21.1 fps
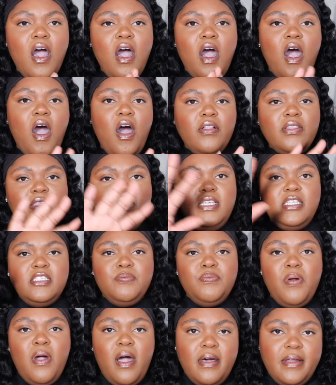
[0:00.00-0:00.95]
All of these
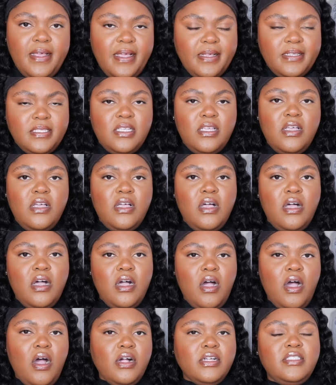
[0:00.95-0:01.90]
products
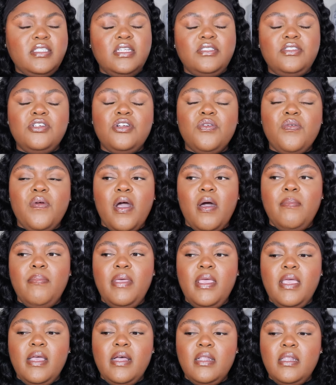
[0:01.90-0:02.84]
are centered around
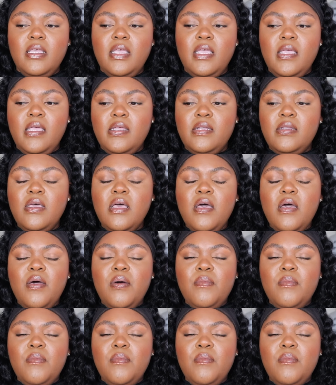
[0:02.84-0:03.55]
being clean,